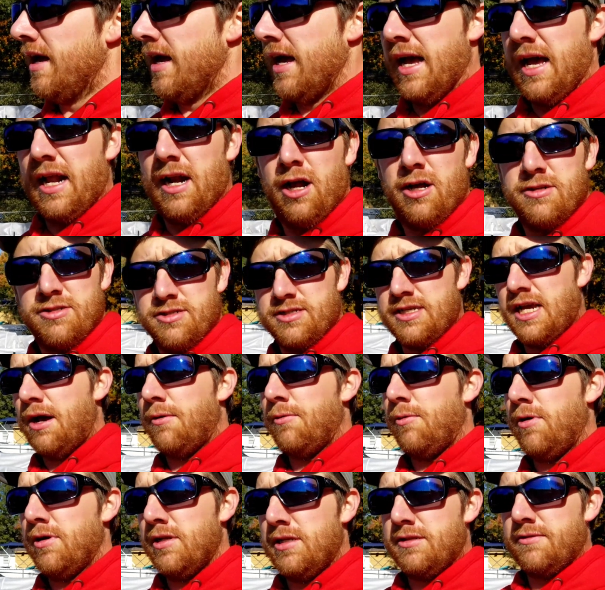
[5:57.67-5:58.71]
and I also got
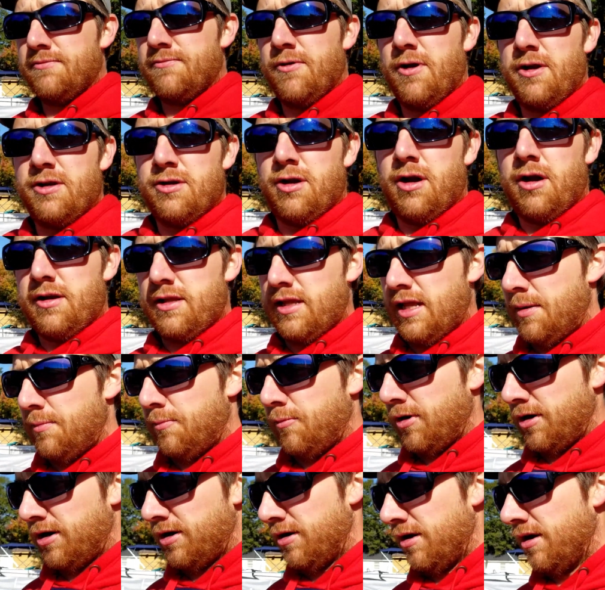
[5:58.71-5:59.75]
one in the front yard that I'm
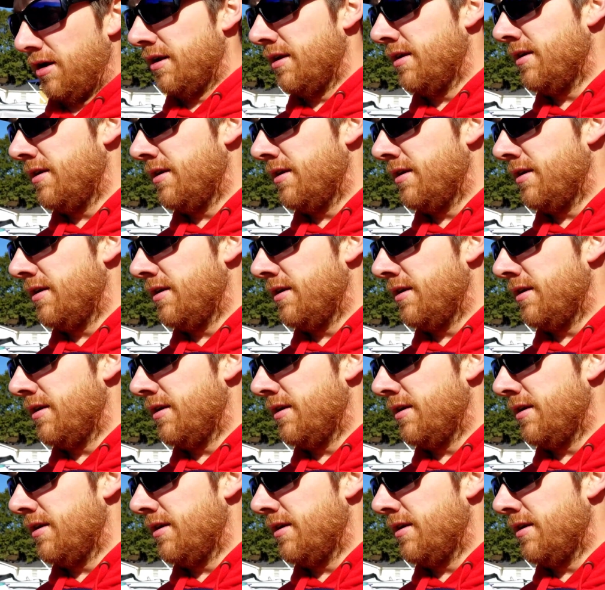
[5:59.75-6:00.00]
working on.